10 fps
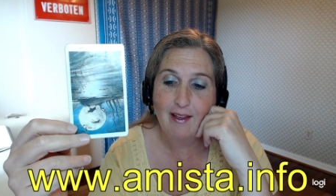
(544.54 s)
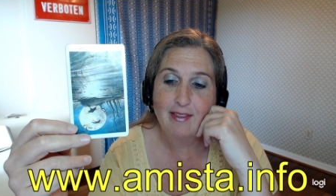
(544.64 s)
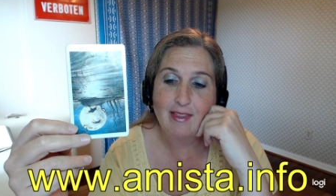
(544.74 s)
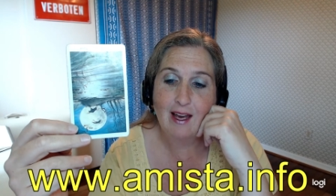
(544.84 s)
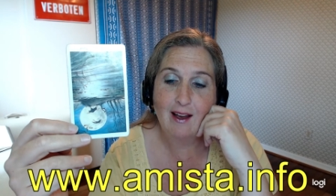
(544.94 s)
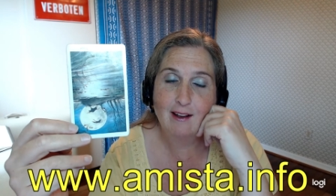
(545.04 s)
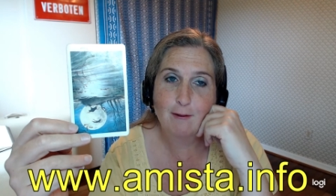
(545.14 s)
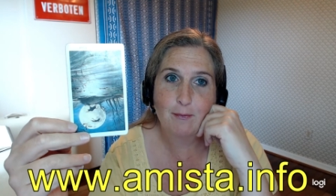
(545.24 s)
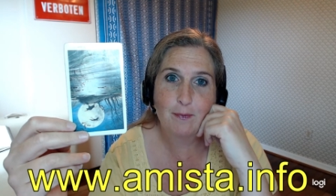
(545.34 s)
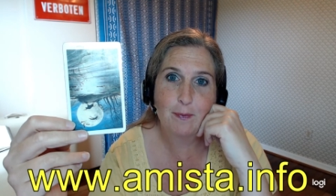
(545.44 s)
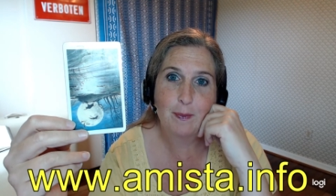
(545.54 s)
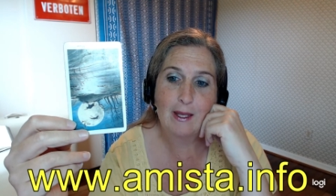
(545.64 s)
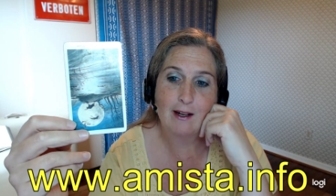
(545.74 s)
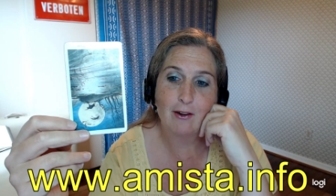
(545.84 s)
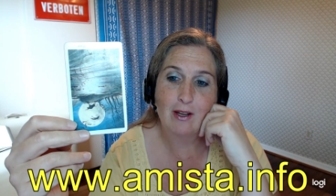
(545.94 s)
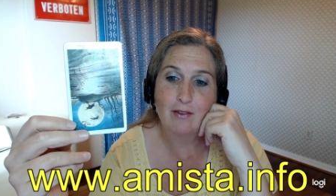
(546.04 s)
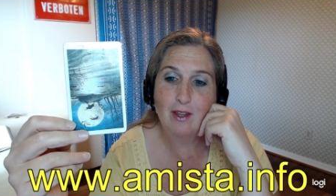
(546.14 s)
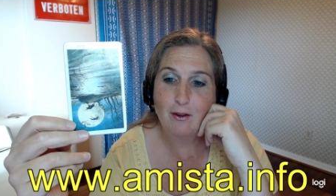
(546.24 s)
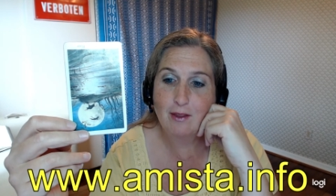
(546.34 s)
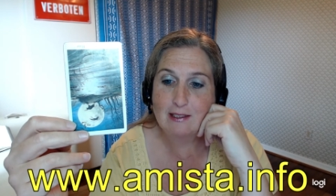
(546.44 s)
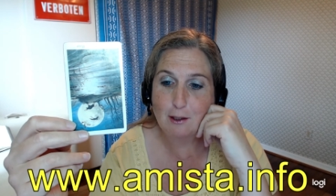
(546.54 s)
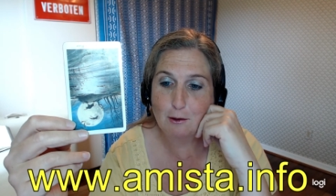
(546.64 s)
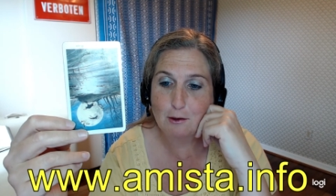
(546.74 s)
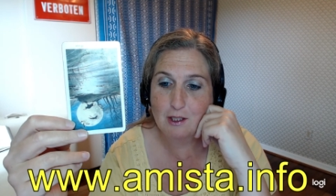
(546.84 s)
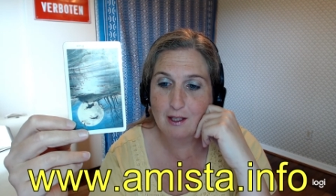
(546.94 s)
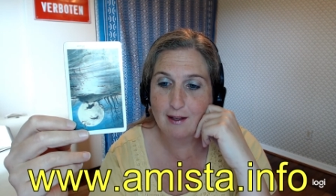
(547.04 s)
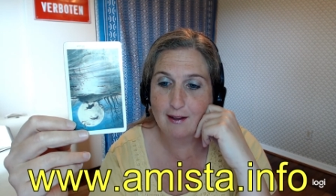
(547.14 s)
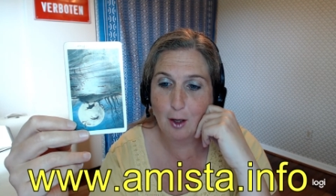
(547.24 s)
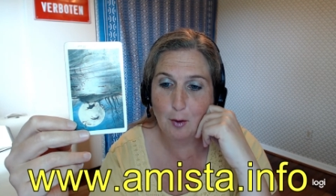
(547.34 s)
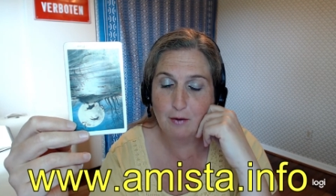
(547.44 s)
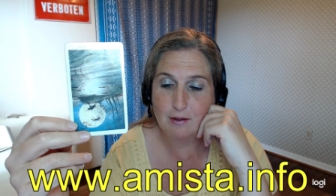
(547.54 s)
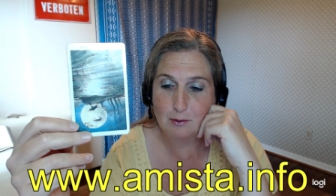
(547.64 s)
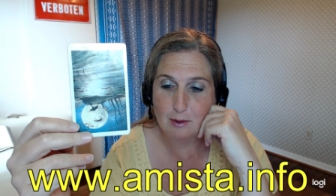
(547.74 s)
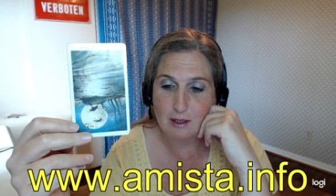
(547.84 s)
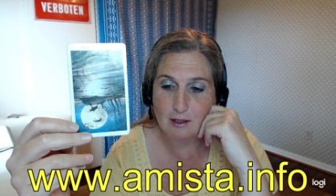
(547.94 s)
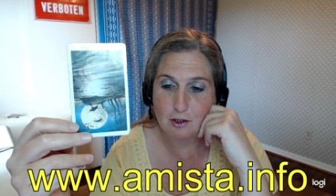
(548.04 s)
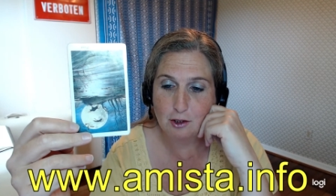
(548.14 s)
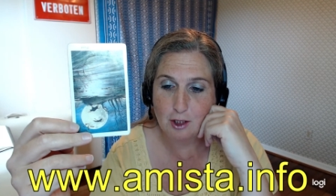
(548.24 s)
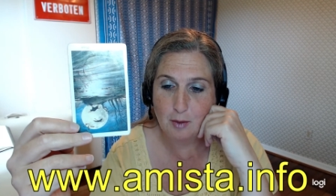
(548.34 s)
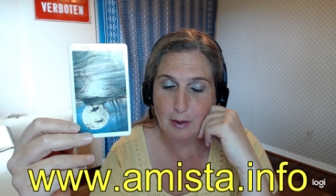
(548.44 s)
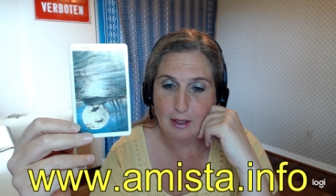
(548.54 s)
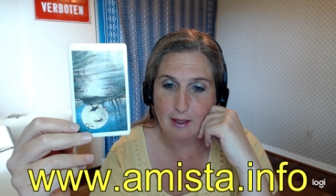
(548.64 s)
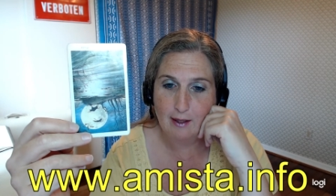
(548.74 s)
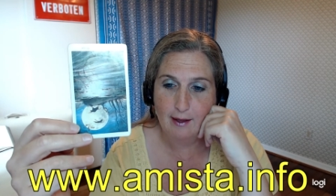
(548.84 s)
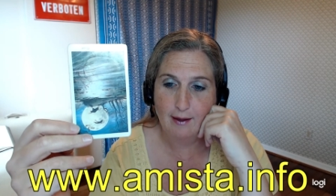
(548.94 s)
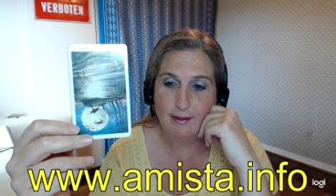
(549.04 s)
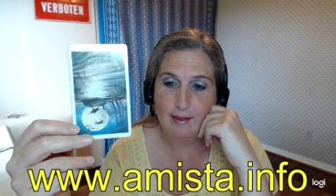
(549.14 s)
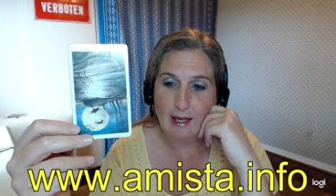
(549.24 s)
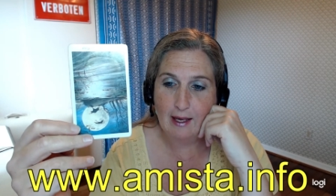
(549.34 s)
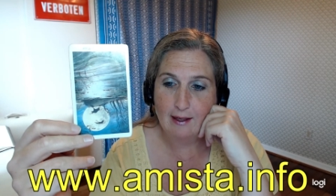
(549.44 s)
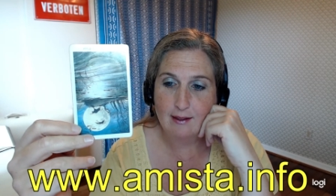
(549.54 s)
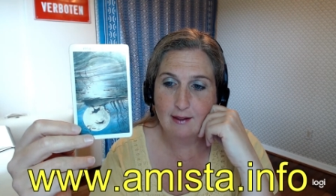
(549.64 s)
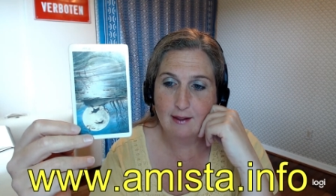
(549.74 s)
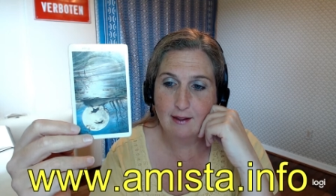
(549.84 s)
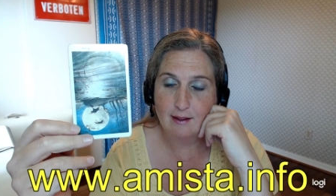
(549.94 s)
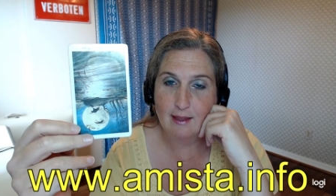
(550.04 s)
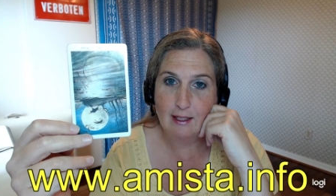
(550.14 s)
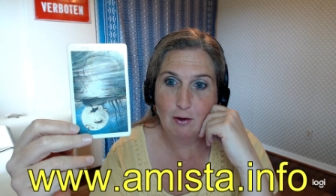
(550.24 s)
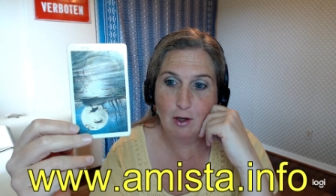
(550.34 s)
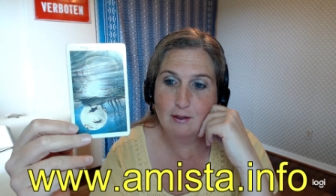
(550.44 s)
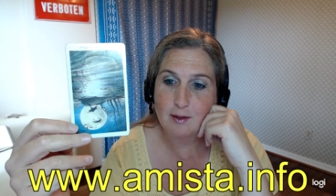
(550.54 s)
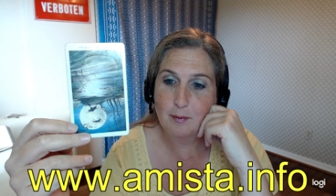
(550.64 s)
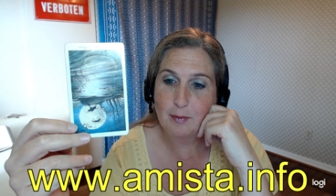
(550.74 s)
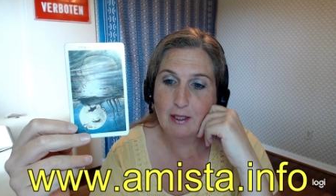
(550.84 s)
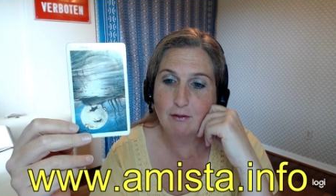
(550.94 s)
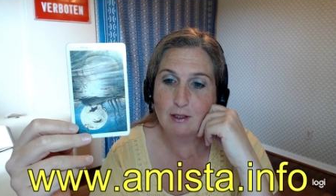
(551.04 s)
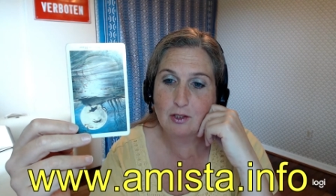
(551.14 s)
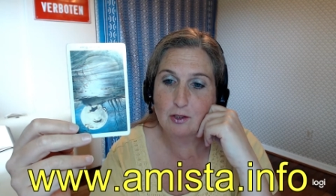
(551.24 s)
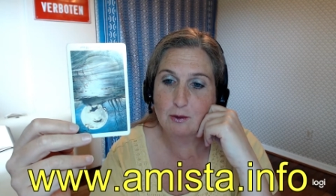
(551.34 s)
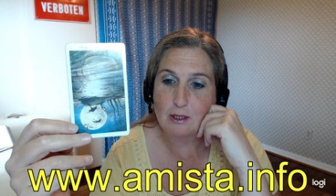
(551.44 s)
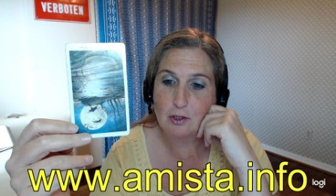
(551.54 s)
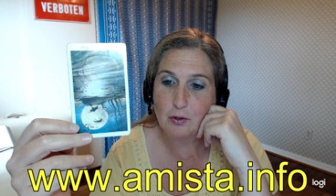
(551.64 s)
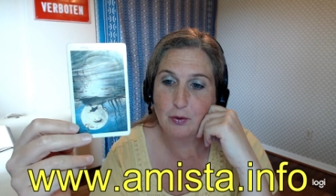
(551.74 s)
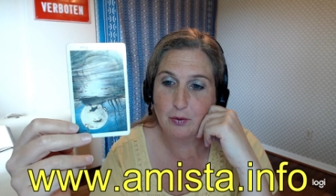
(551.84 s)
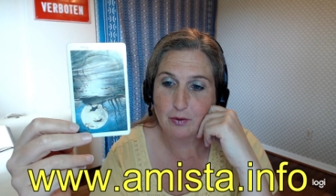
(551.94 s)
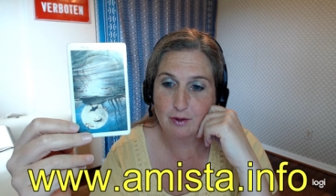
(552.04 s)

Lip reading: that, you know, even though this hurt to let go of this relationship, that there are some benefits to it too.